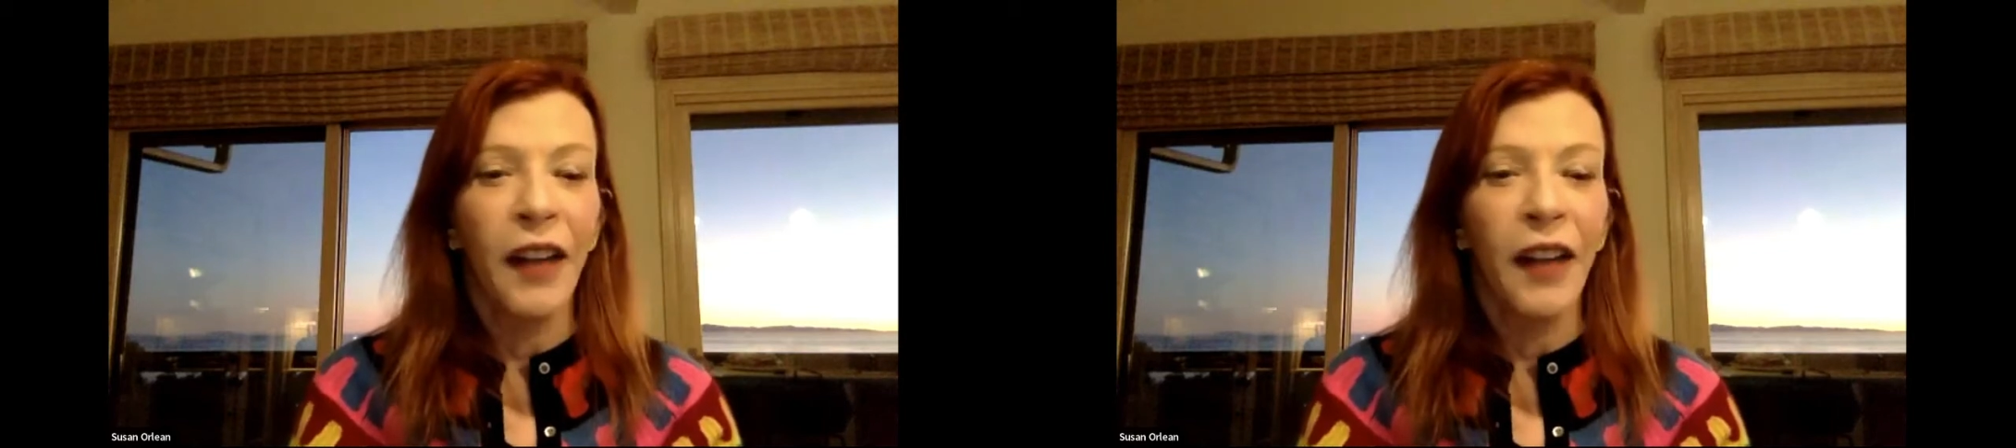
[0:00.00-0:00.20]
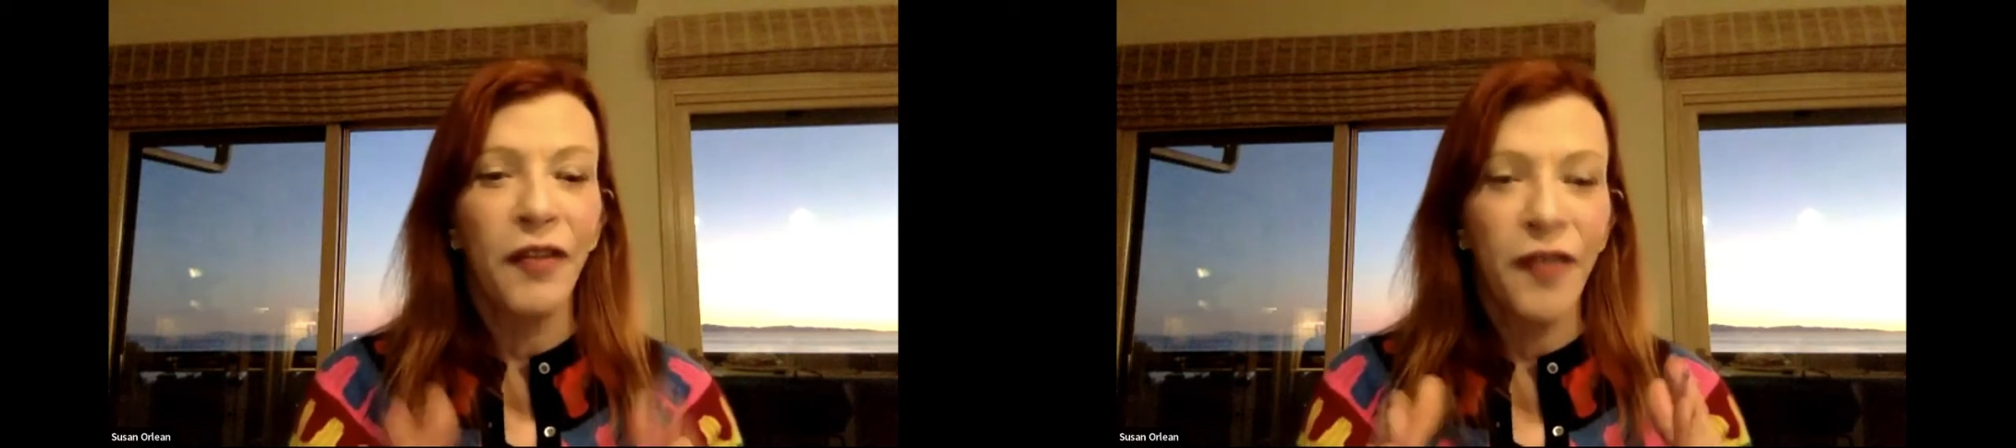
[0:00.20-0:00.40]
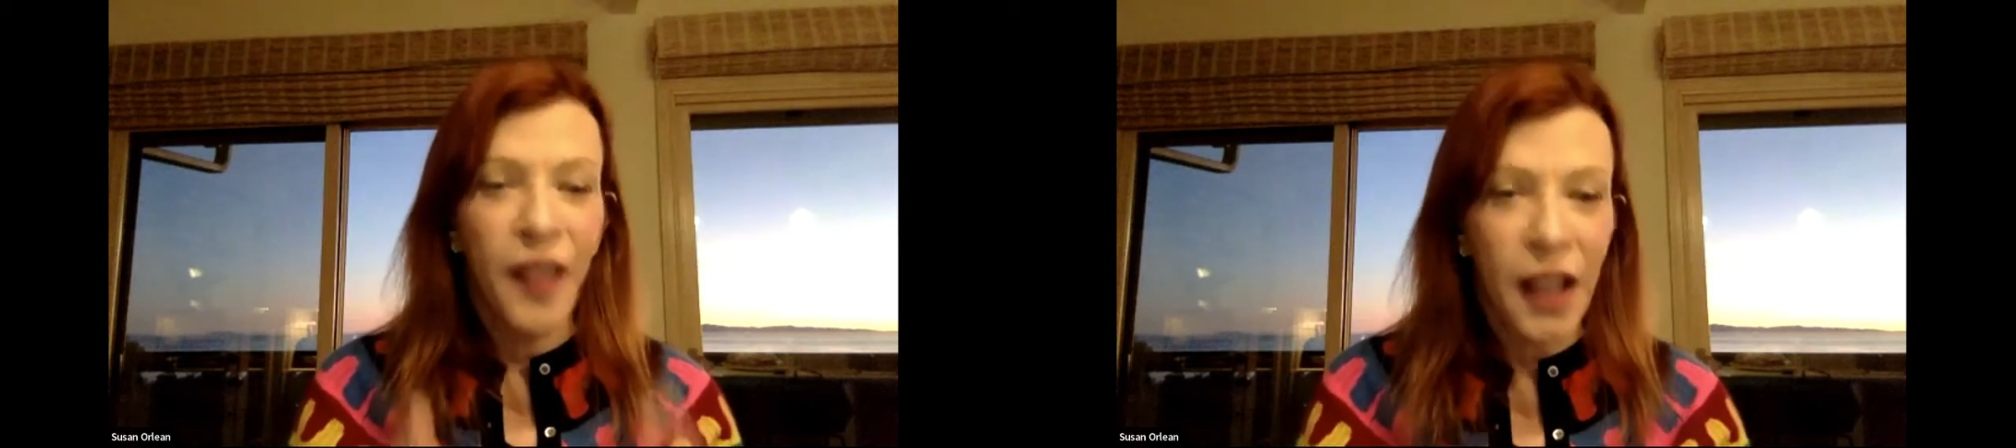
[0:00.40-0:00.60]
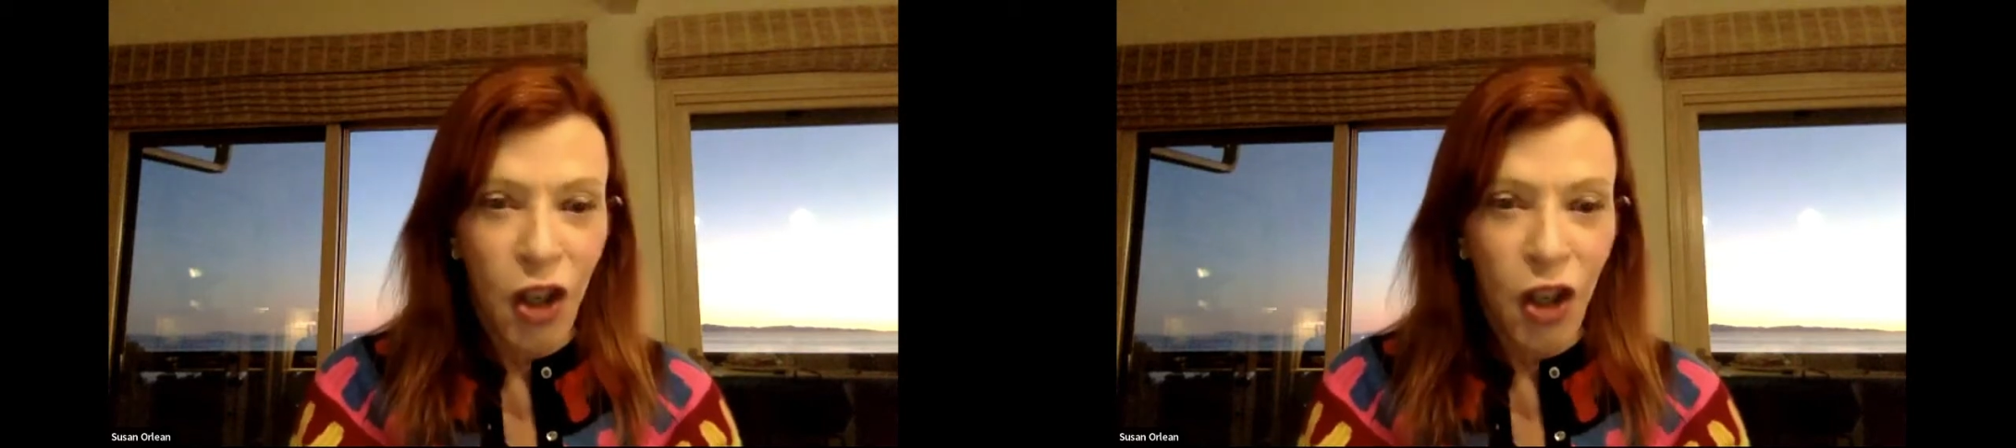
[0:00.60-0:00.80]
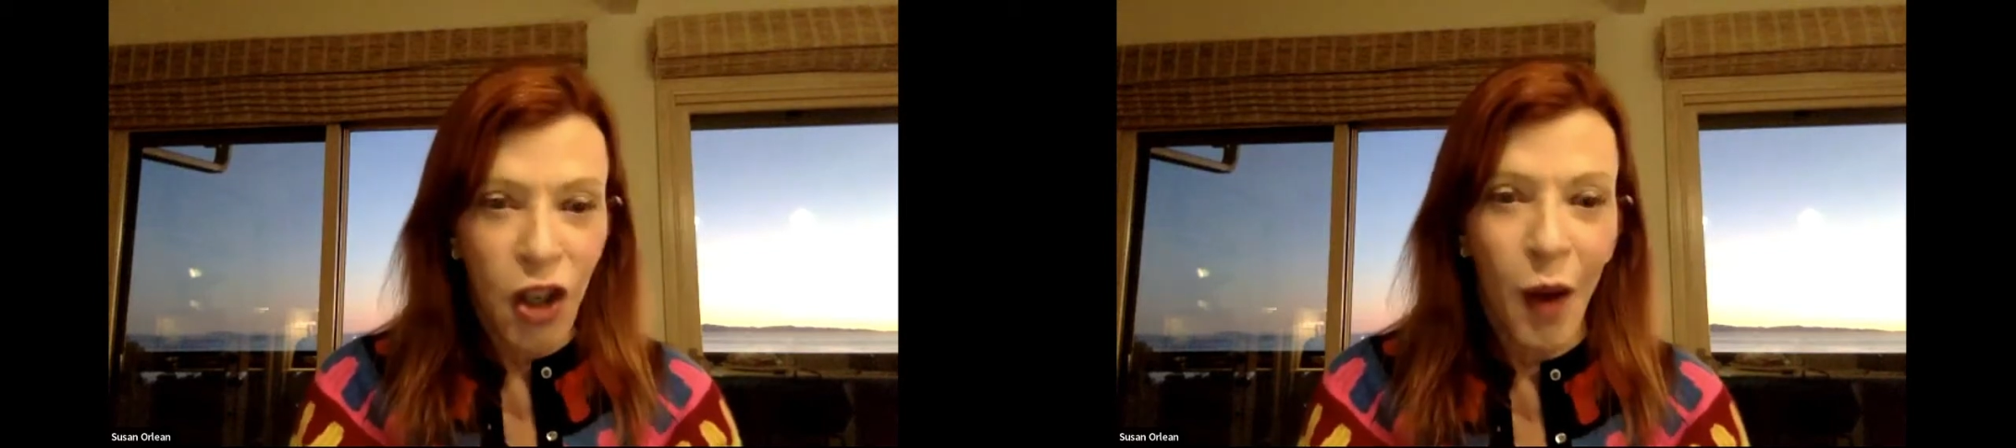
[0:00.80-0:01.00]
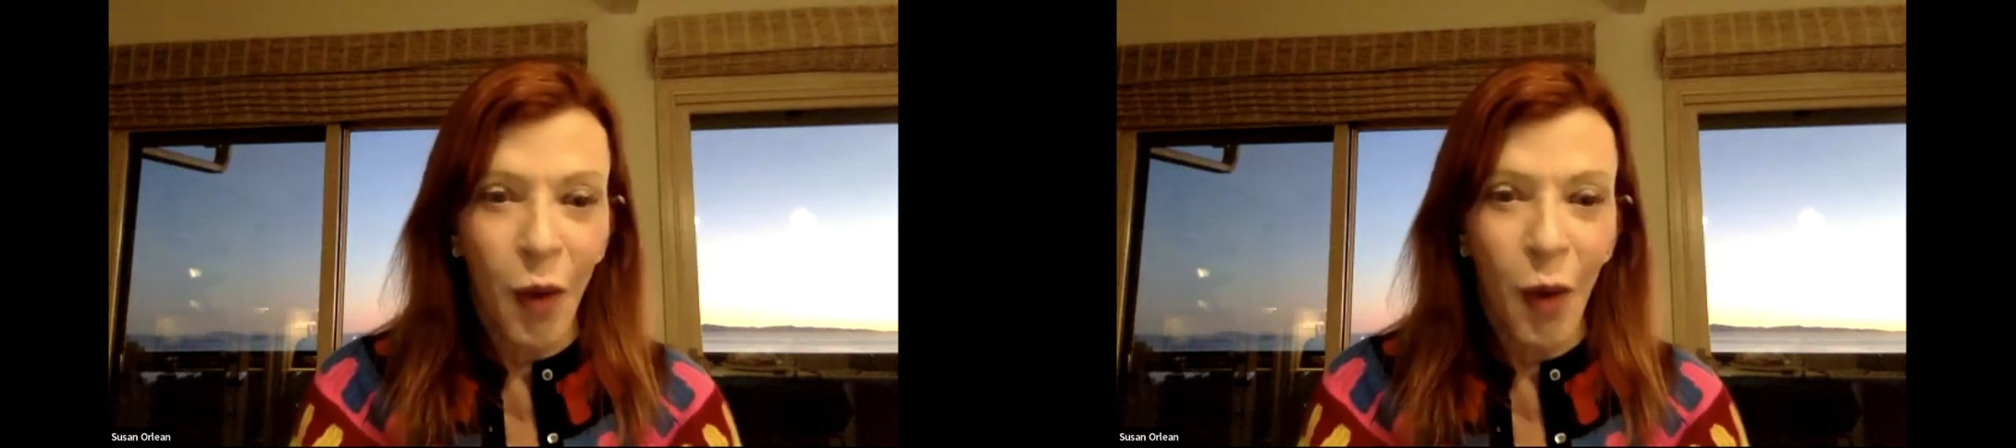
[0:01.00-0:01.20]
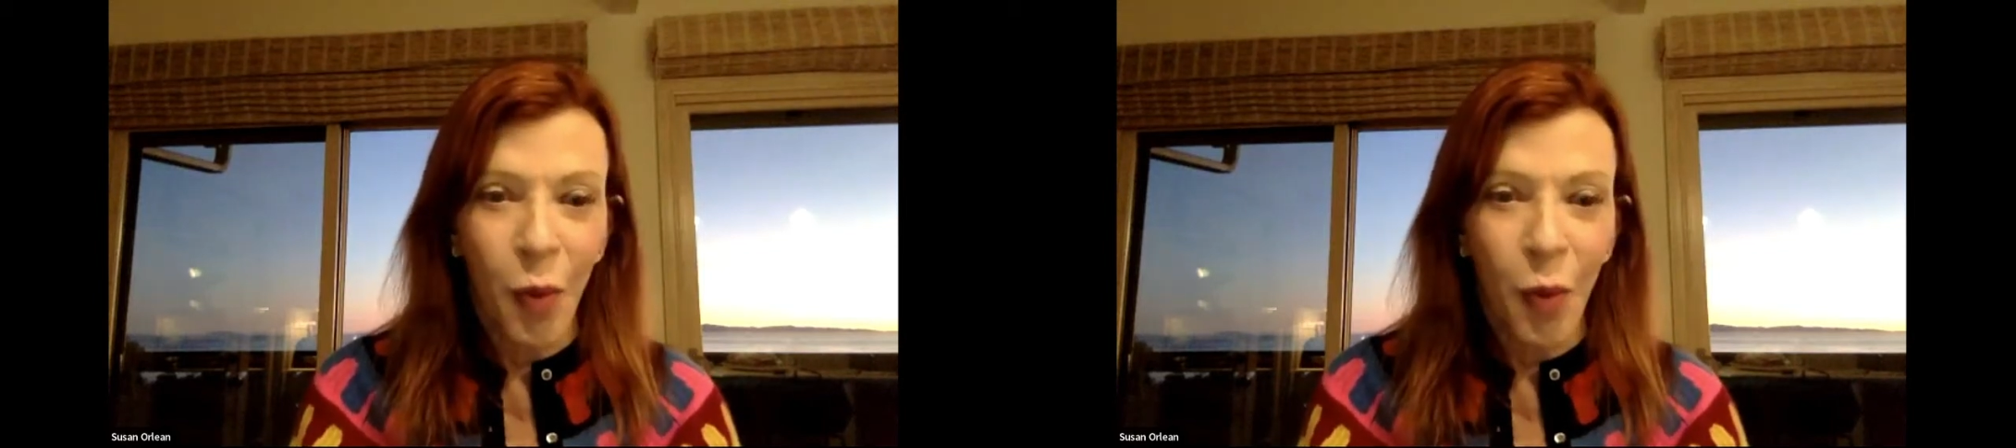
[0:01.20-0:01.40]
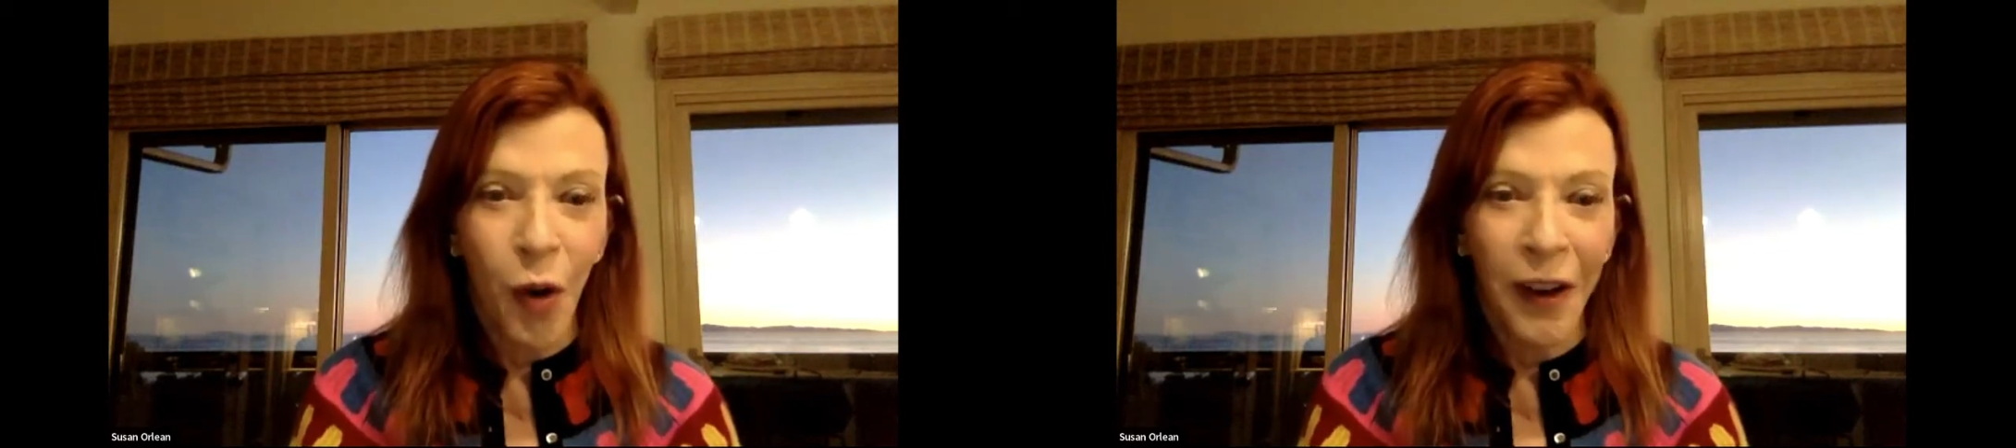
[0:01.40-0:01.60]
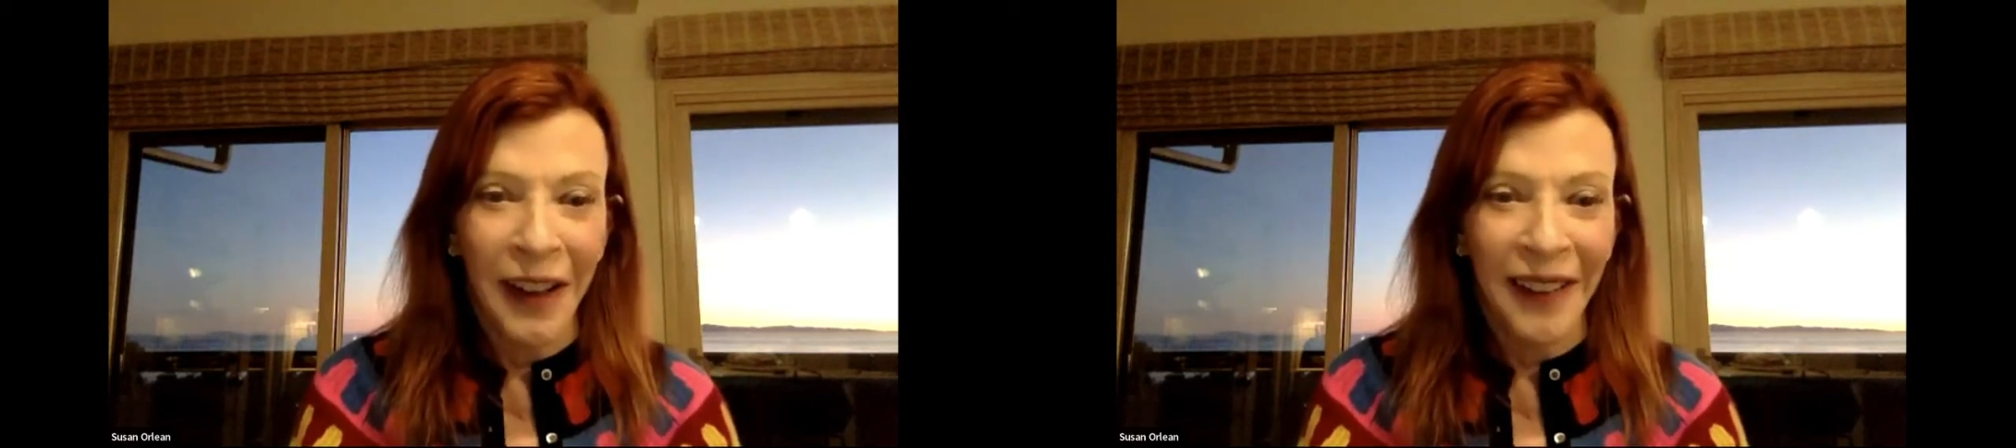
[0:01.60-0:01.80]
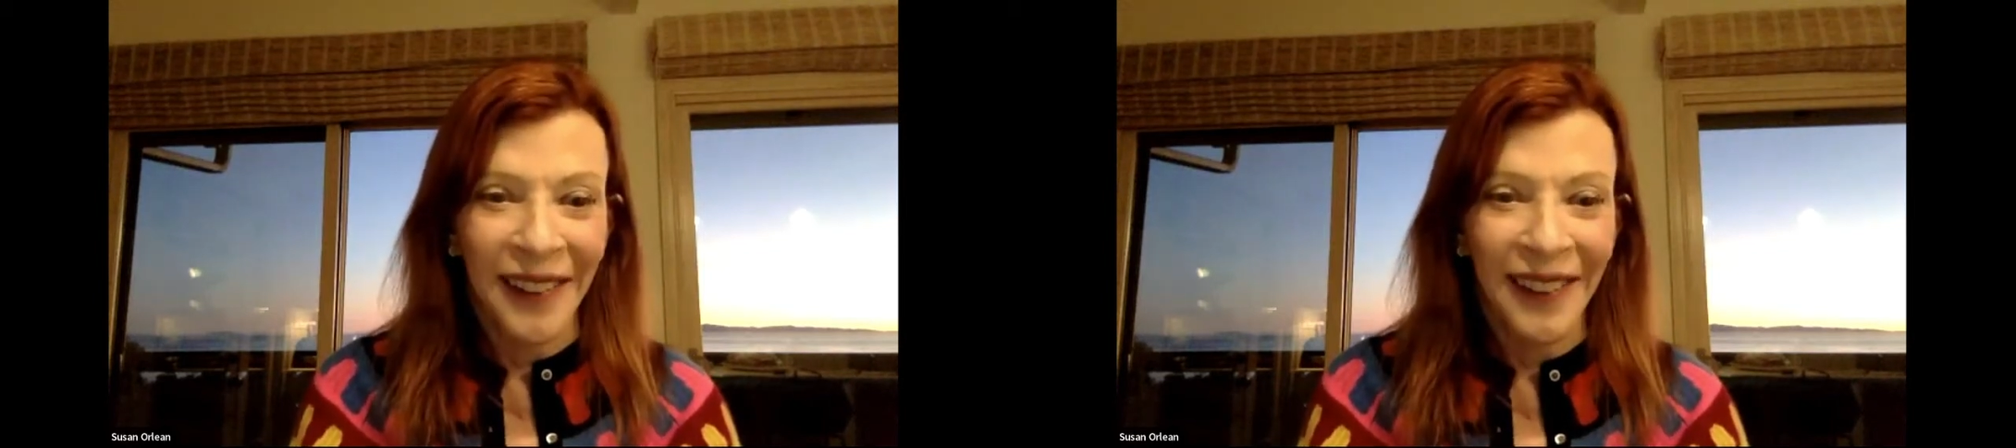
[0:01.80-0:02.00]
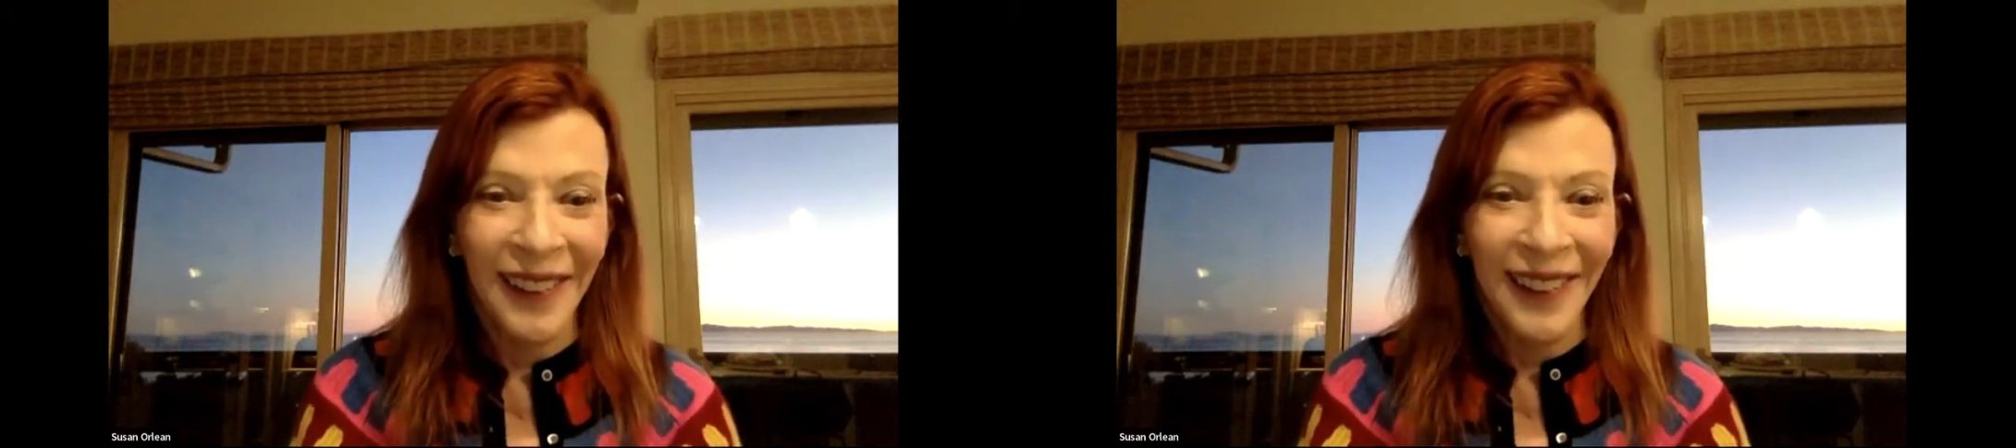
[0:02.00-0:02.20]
I had finished my reporting,